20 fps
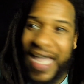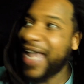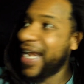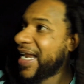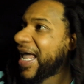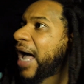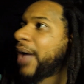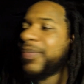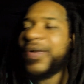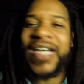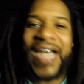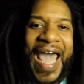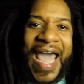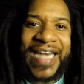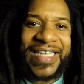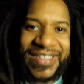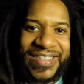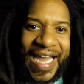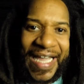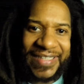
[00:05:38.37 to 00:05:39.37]
And I'm
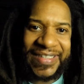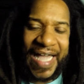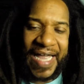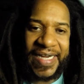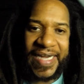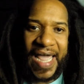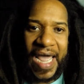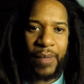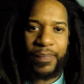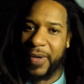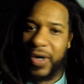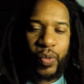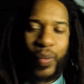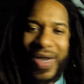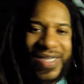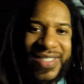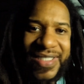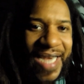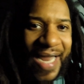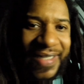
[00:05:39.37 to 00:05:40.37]
glad it's like that now, but it
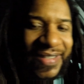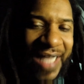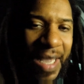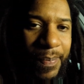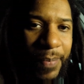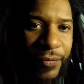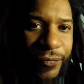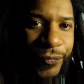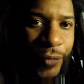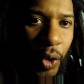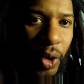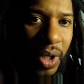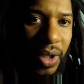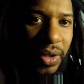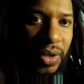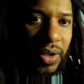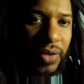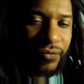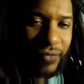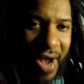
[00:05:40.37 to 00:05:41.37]
wasn't like that before,
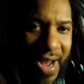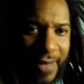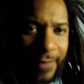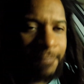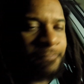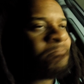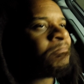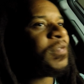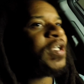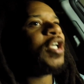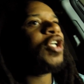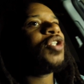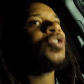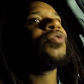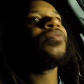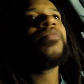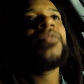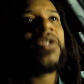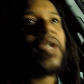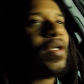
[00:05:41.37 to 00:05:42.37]
right?
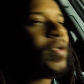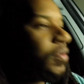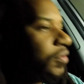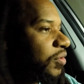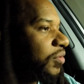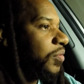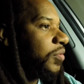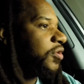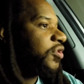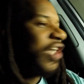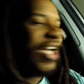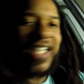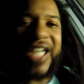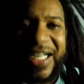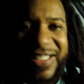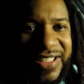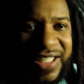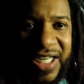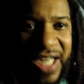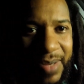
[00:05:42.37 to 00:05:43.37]
Your
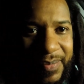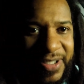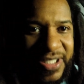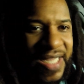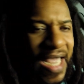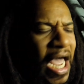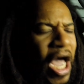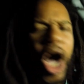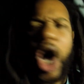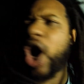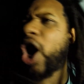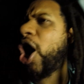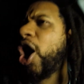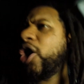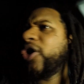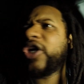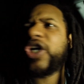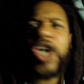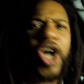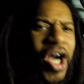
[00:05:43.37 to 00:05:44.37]
cousin coming down,
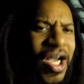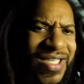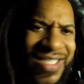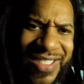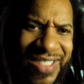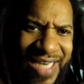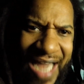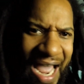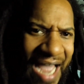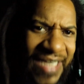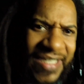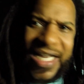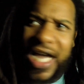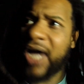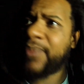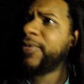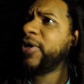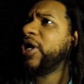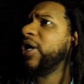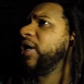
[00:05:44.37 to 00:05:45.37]
oh, the girls is lined
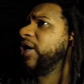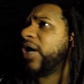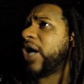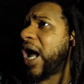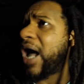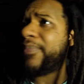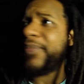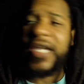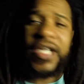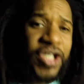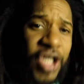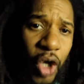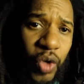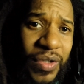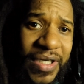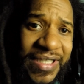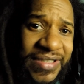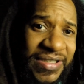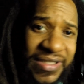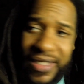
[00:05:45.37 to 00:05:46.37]
up. I mean, yo,
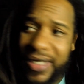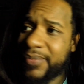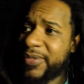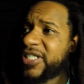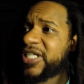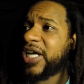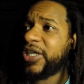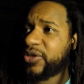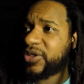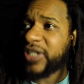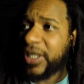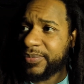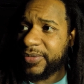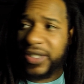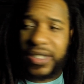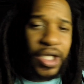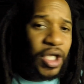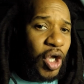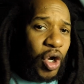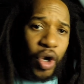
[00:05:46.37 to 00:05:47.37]
listen, let me tell you
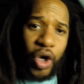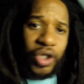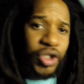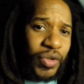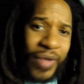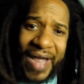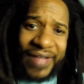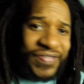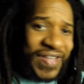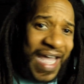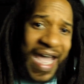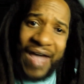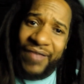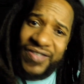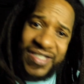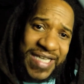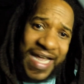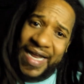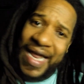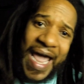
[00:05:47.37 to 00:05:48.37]
something. All you have to
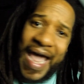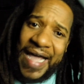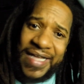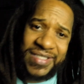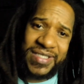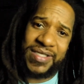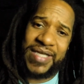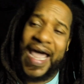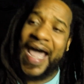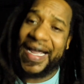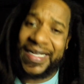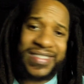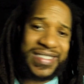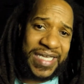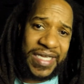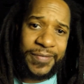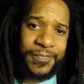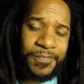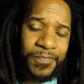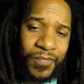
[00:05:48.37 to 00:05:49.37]
have is that
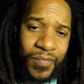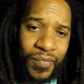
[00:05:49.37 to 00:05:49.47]
accent.